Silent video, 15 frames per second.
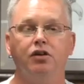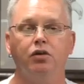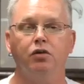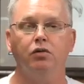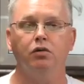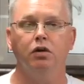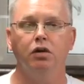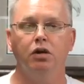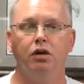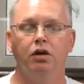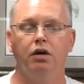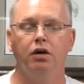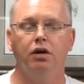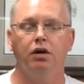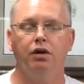to do,
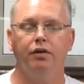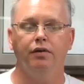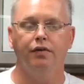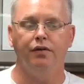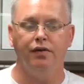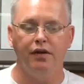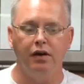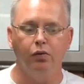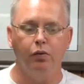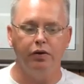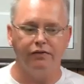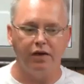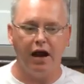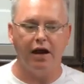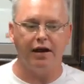then
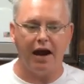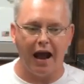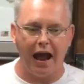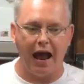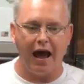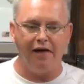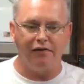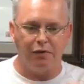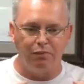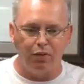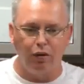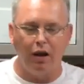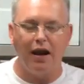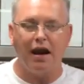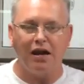we've got to have a
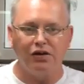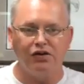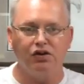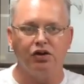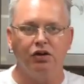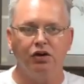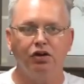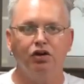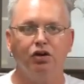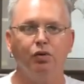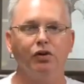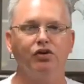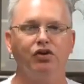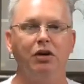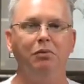place
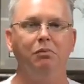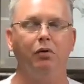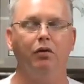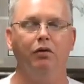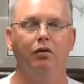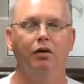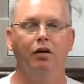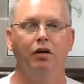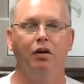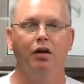to assemble.